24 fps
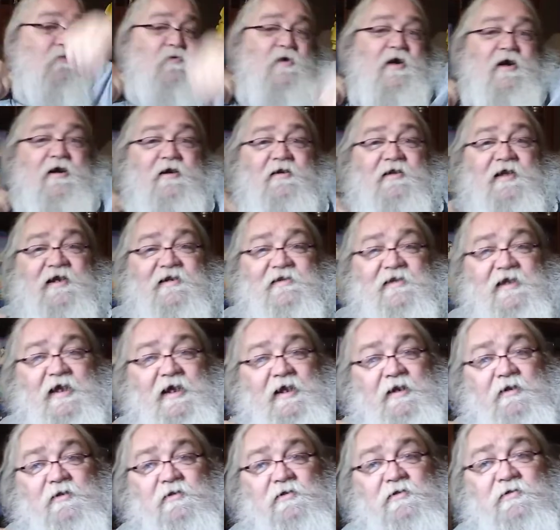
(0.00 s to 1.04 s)
wear it like
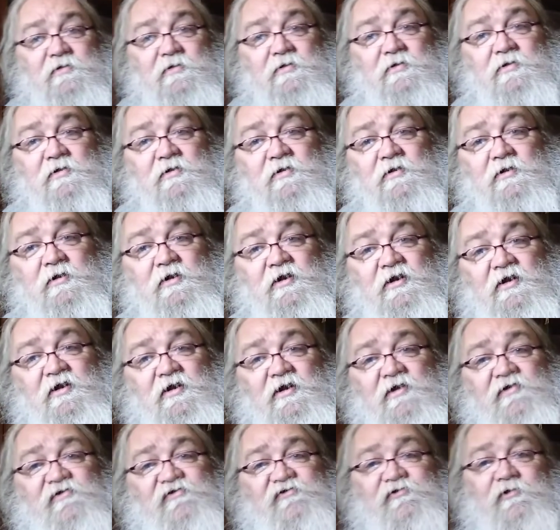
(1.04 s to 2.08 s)
that.
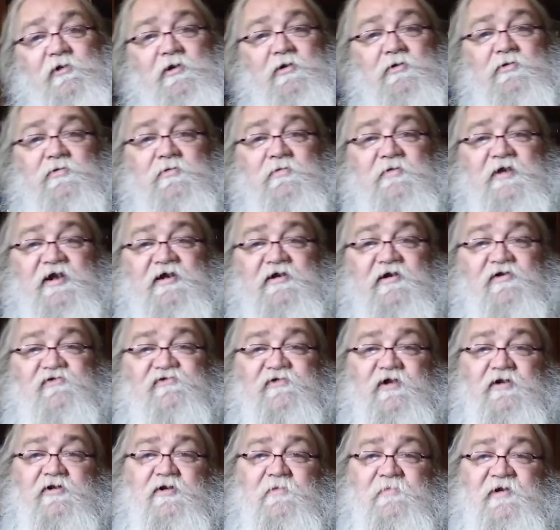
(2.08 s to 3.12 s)
So it goes
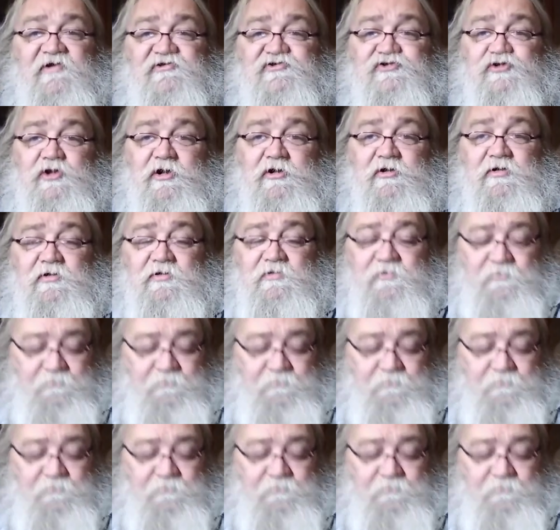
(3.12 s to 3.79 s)
under my shirt